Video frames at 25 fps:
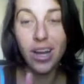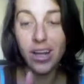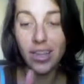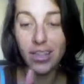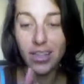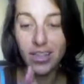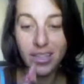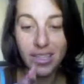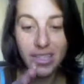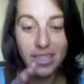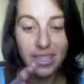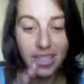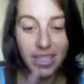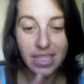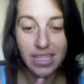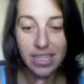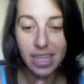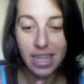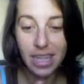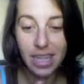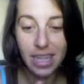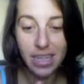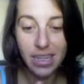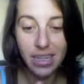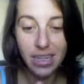on the
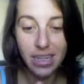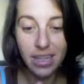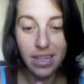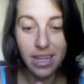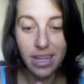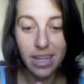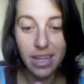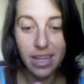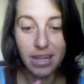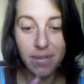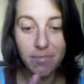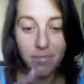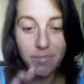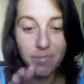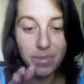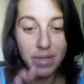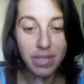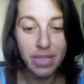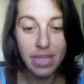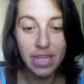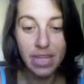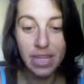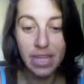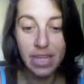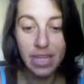detail and
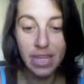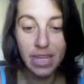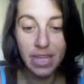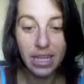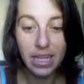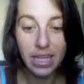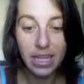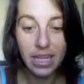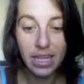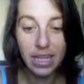being